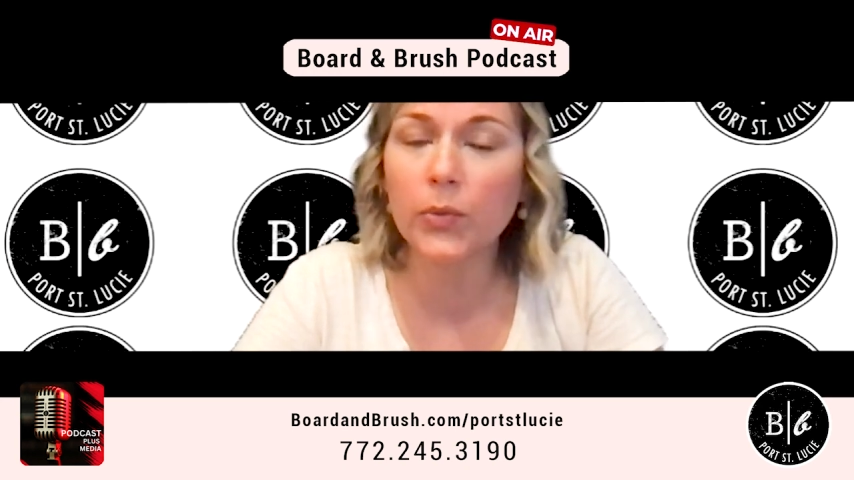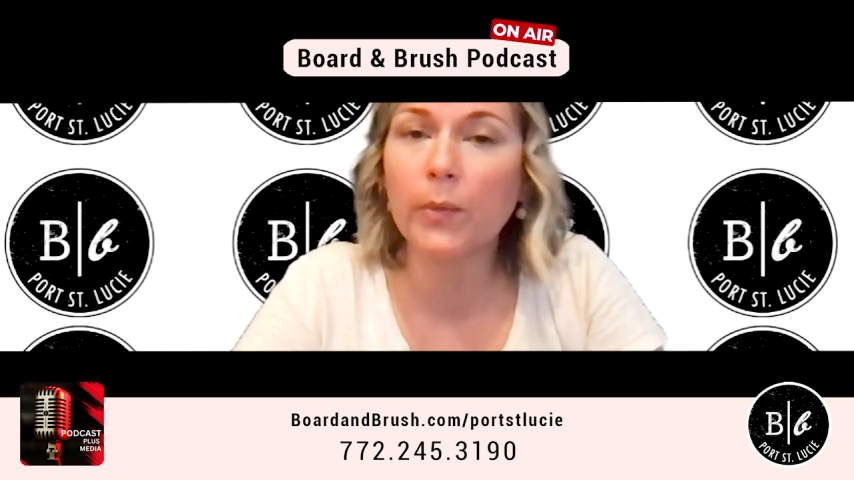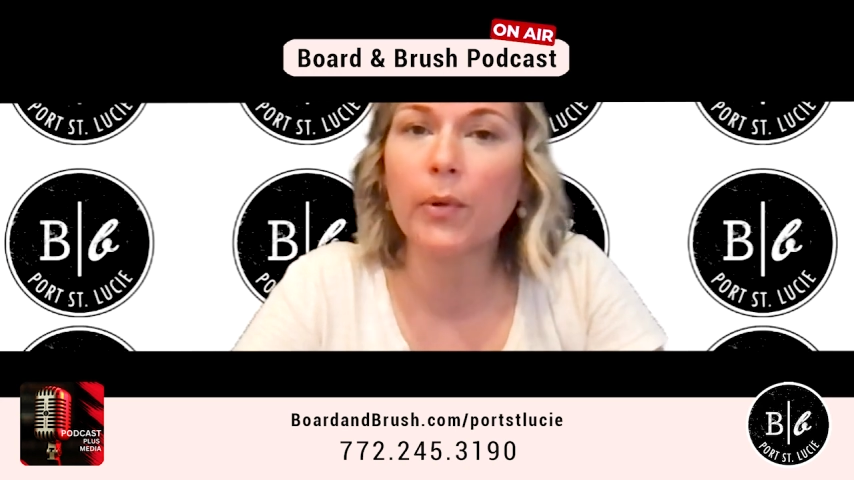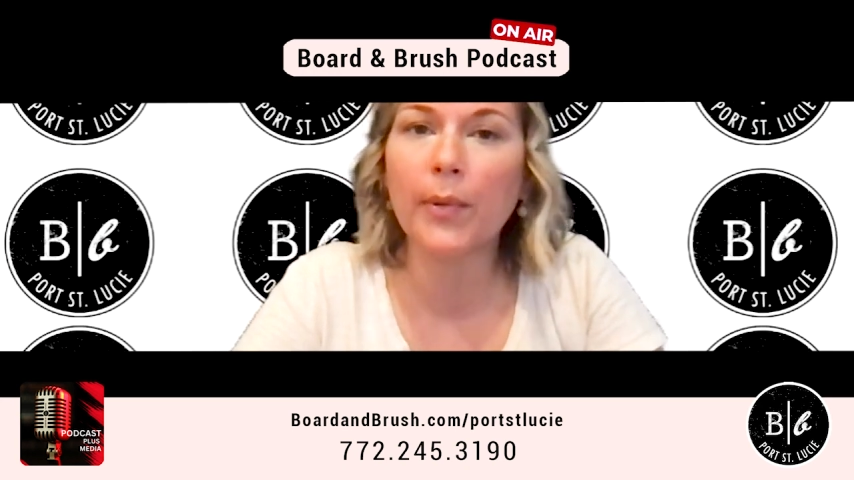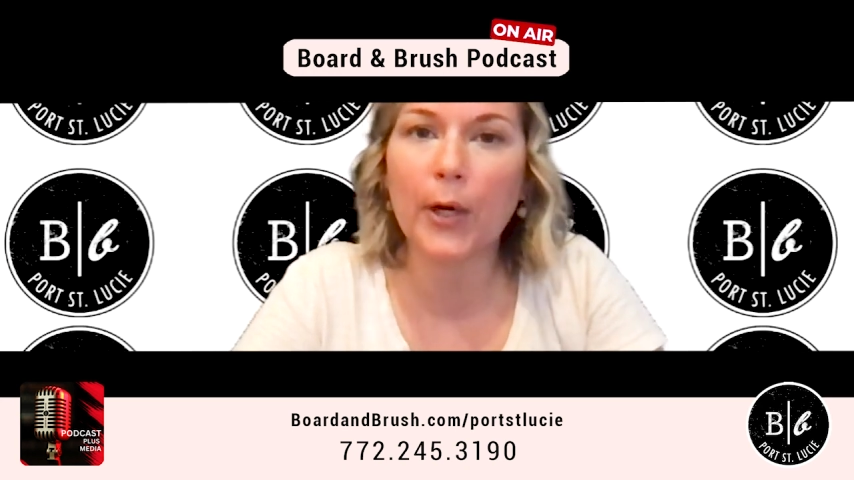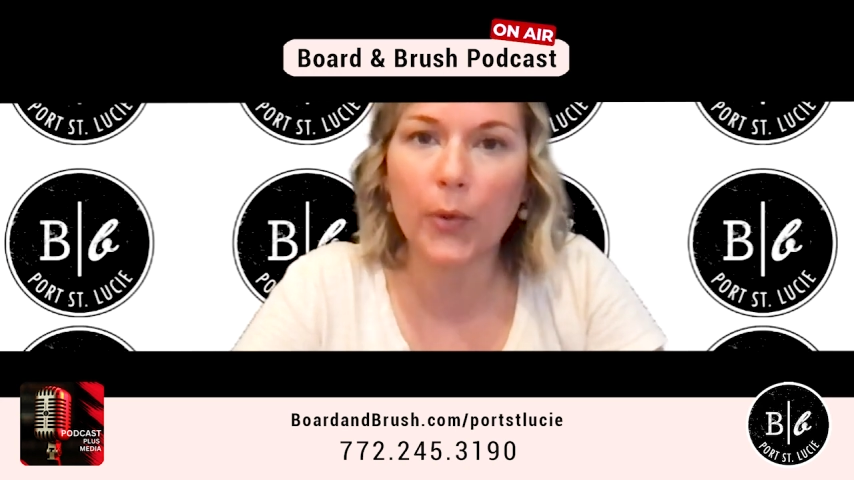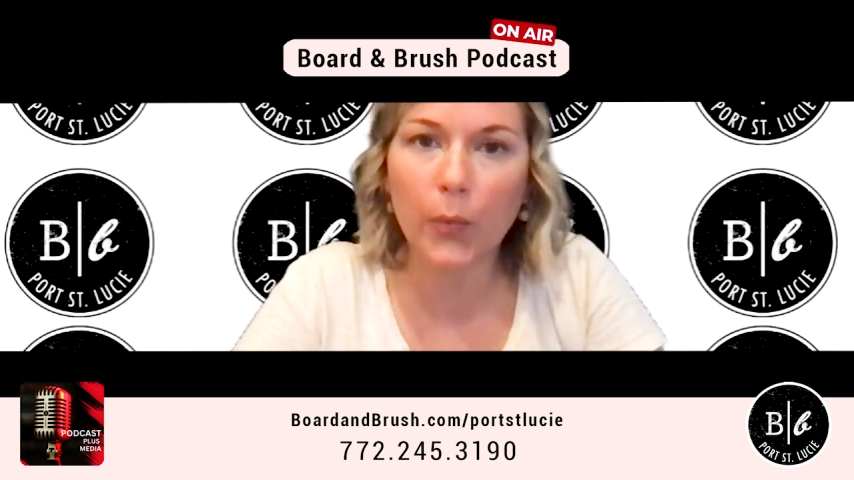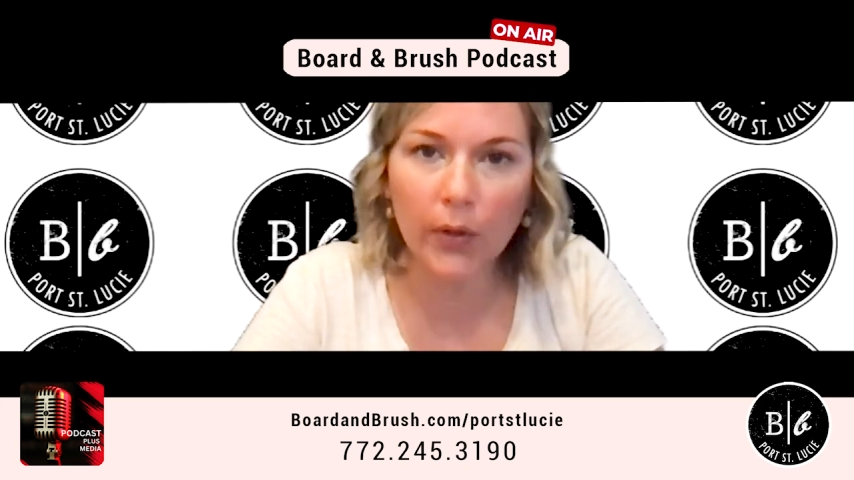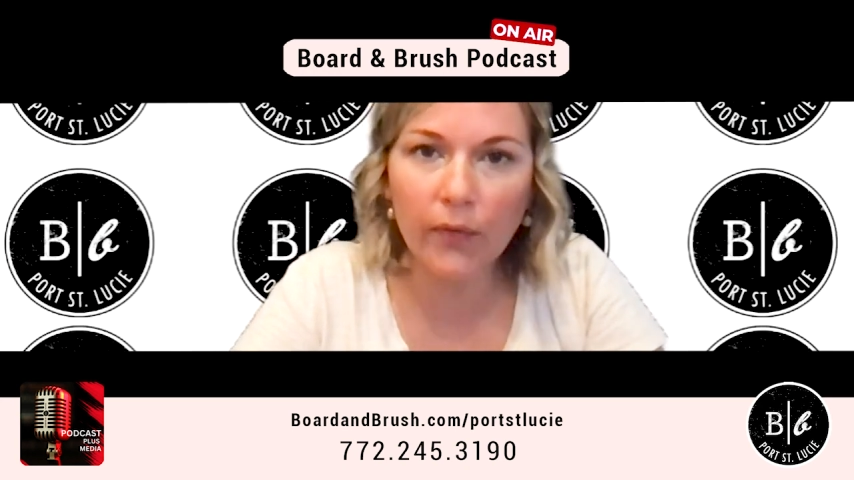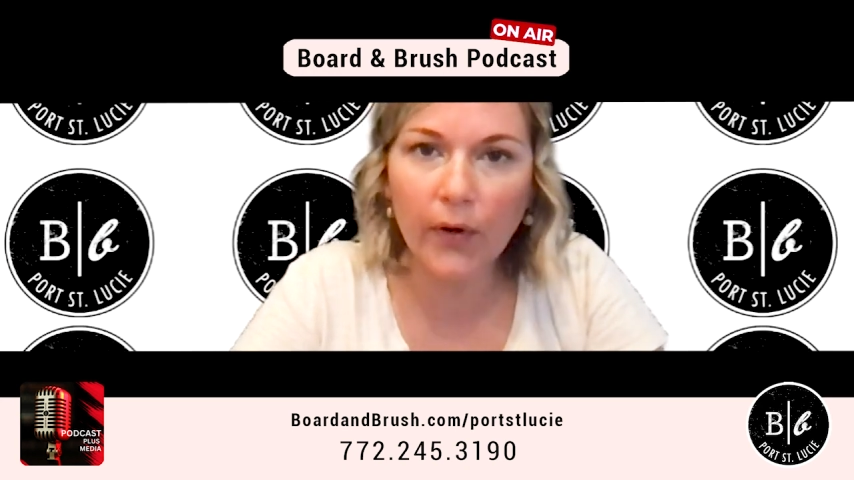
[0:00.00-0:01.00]
we prepare the
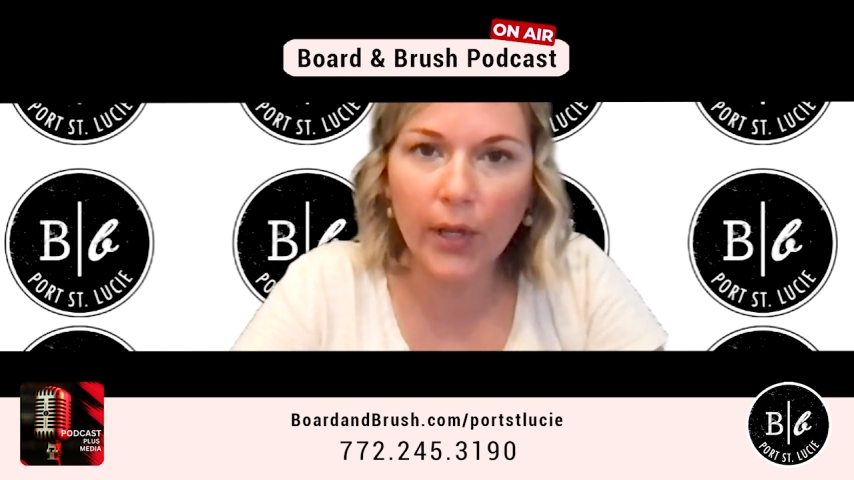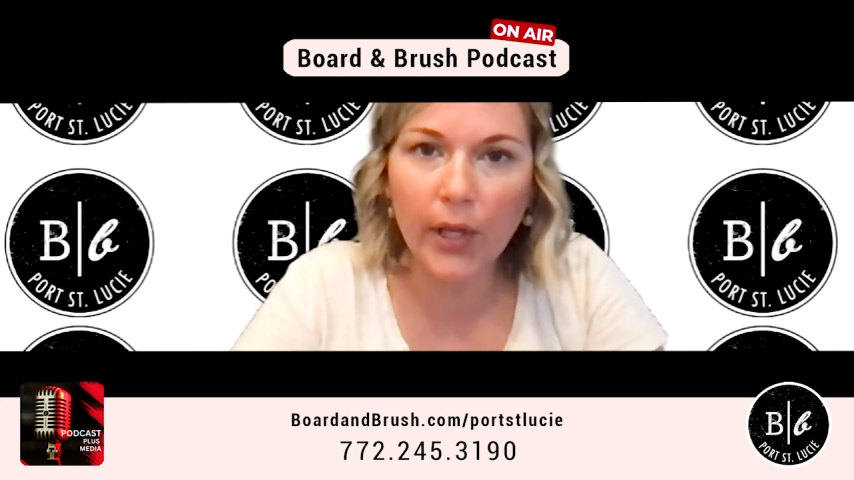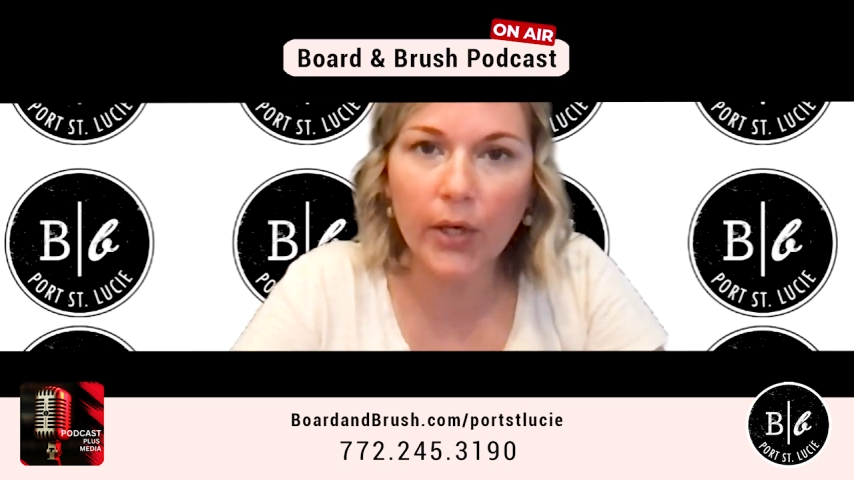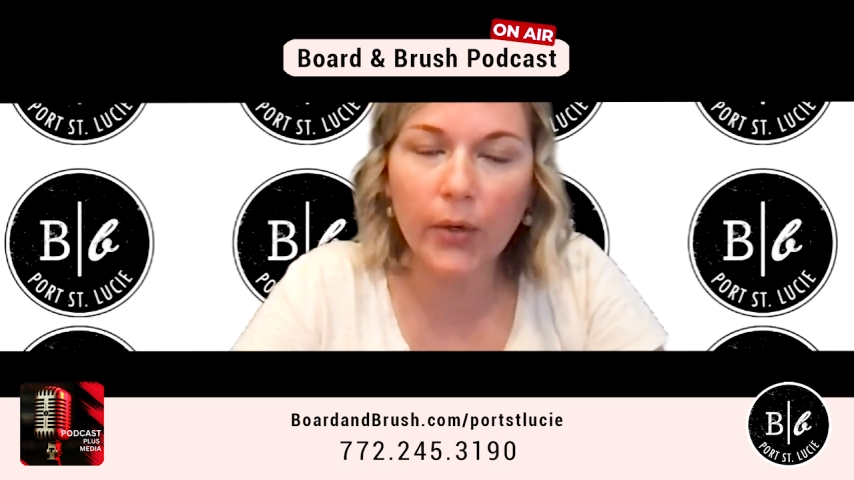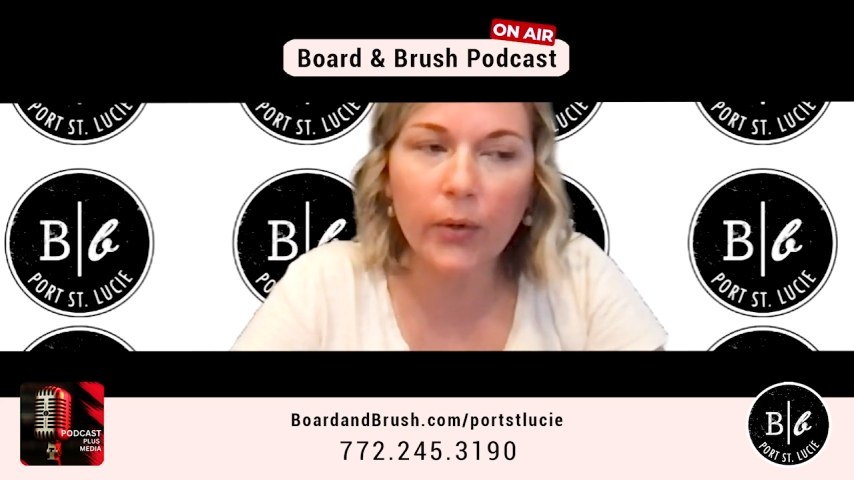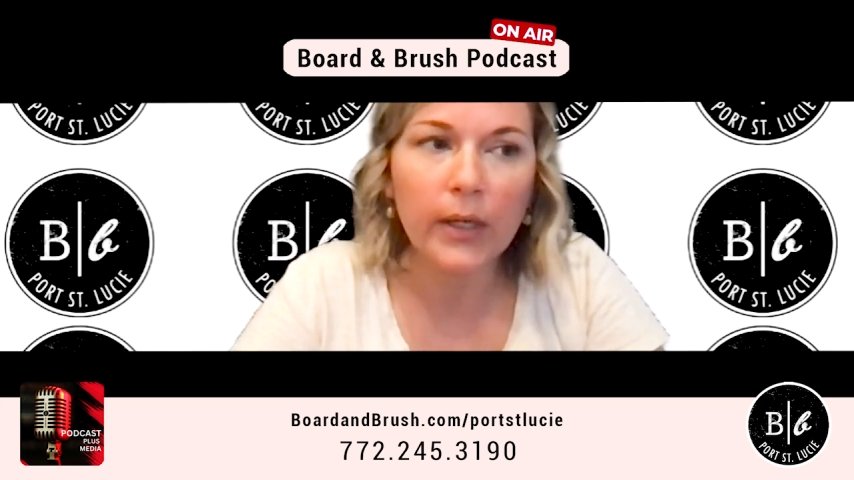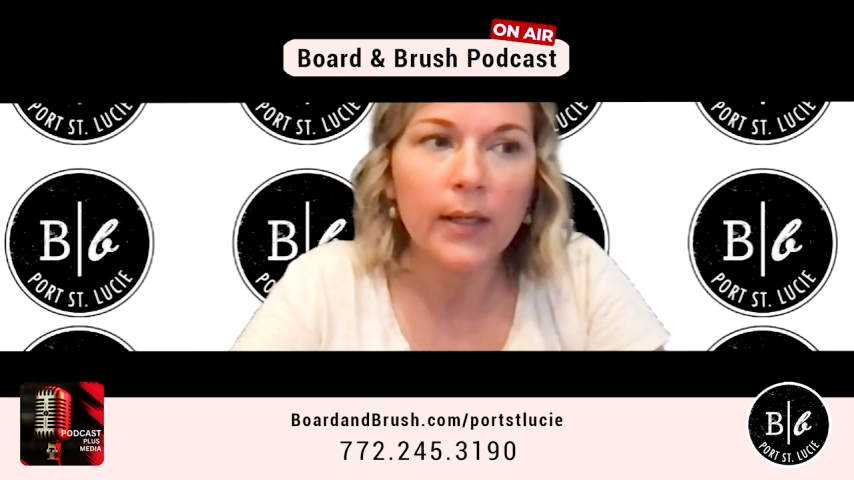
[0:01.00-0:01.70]
wood for you.